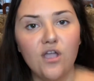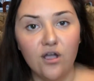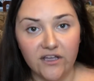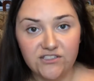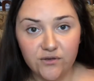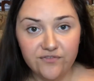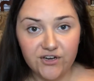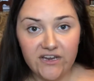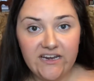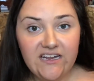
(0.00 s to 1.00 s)
Okay, so if
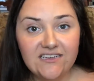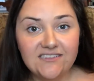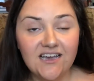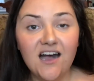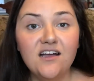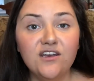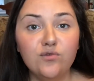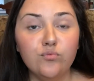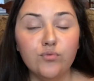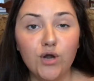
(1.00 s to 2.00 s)
you're eating a ton
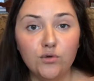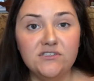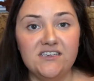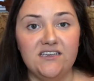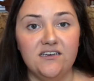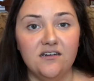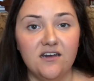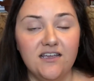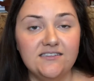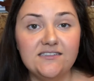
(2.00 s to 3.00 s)
of protein
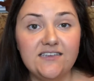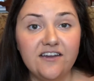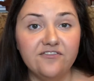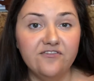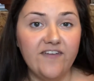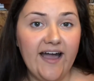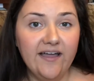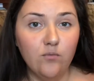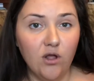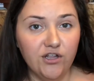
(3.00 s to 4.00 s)
instead of
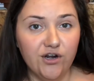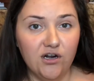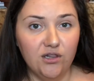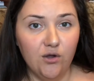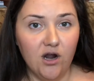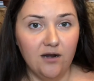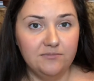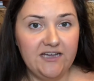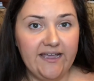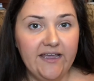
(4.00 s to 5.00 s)
fat while you're on a low
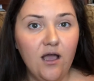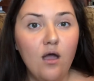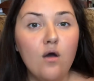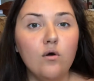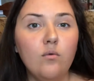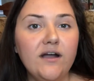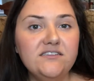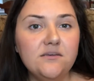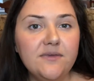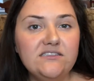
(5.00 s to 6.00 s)
carb diet, what
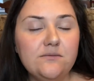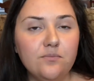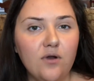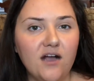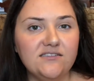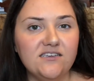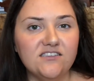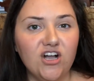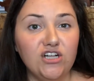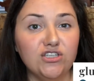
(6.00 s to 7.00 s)
winds up is a
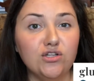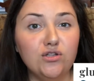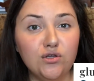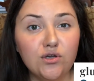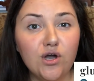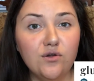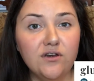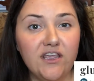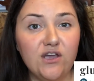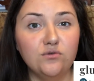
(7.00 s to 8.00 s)
process called
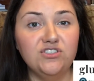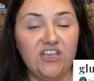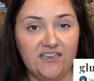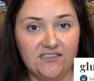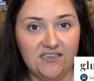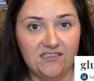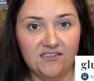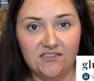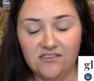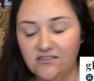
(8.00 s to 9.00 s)
gluconeogenesis.